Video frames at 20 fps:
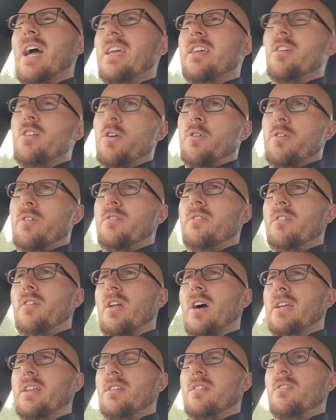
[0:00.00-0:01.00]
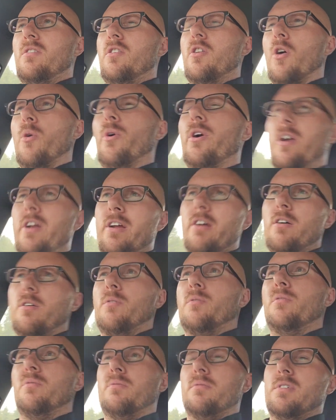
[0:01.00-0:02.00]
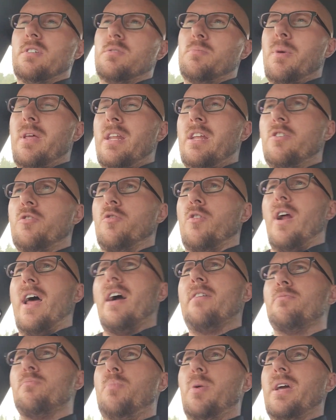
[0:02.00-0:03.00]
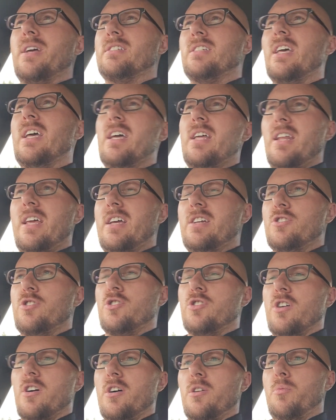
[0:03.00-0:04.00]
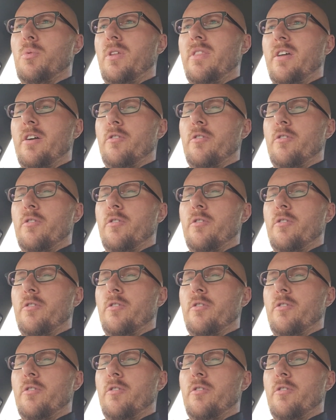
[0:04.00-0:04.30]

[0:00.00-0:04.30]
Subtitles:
you don't, like, nowhere near as many draft picks hit as should when they're